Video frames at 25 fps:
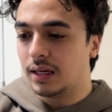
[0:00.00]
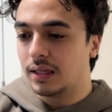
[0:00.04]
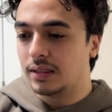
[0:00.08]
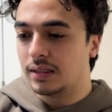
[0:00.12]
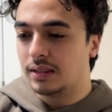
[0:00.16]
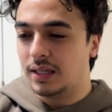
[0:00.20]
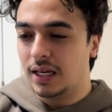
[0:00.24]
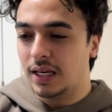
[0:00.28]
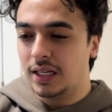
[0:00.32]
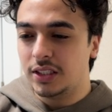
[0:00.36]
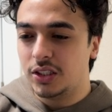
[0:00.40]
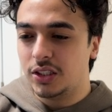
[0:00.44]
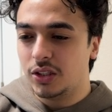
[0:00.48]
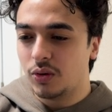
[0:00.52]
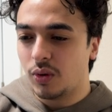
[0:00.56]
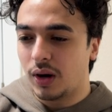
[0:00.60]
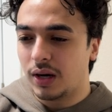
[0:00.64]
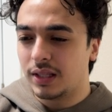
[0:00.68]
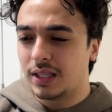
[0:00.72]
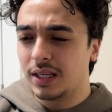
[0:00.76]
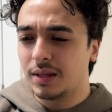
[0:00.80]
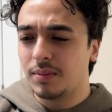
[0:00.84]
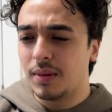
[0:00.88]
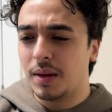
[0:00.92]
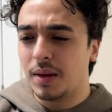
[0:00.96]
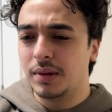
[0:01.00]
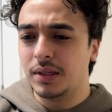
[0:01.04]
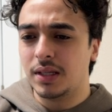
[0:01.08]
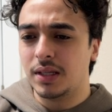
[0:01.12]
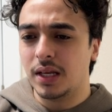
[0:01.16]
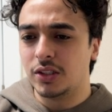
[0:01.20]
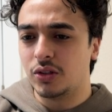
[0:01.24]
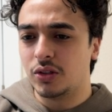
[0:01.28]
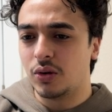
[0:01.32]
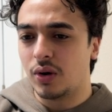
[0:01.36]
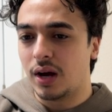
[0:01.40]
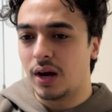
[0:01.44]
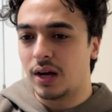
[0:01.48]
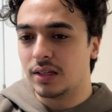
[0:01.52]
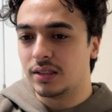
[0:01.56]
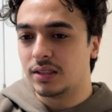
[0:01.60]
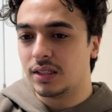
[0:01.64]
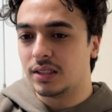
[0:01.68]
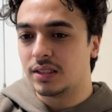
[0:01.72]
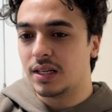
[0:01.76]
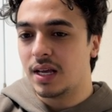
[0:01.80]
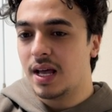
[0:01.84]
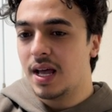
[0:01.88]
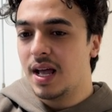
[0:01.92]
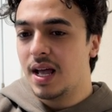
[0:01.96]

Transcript: Daisy U I, I think maybe Daisy U I has this,